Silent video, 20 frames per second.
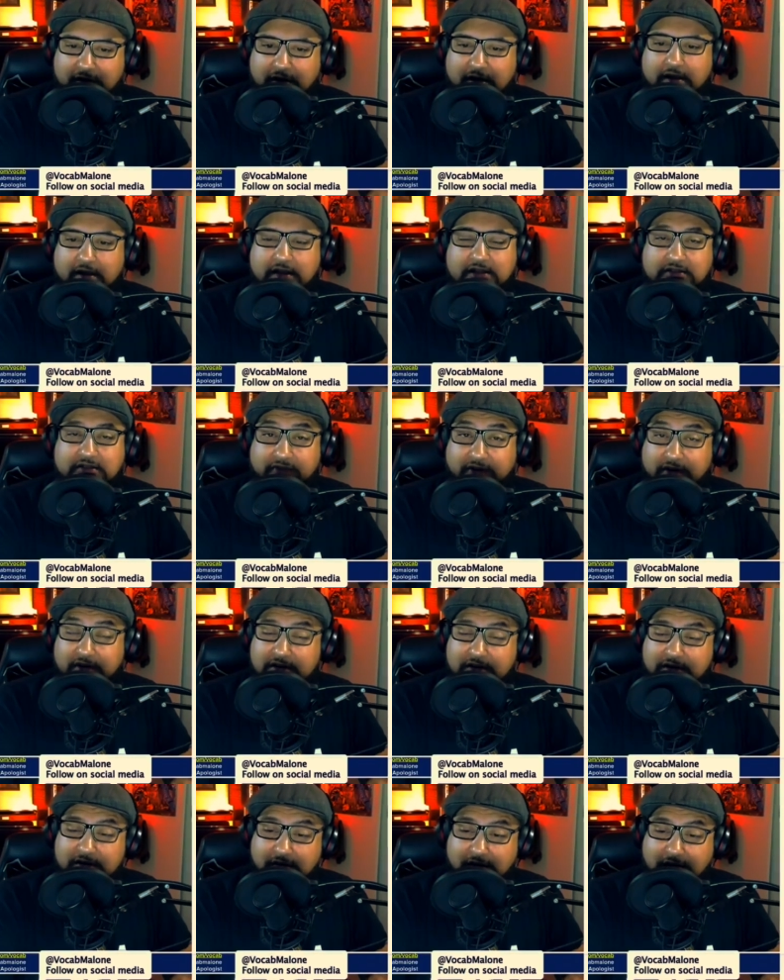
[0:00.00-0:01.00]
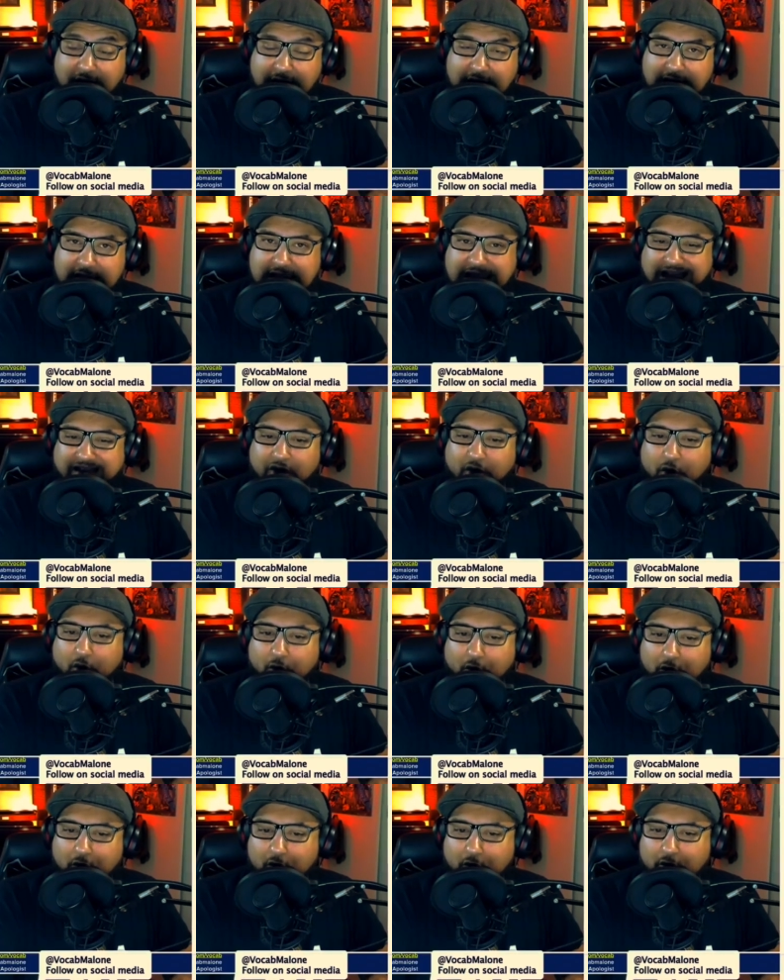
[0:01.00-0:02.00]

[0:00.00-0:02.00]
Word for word: it's a very uh, highly allegorical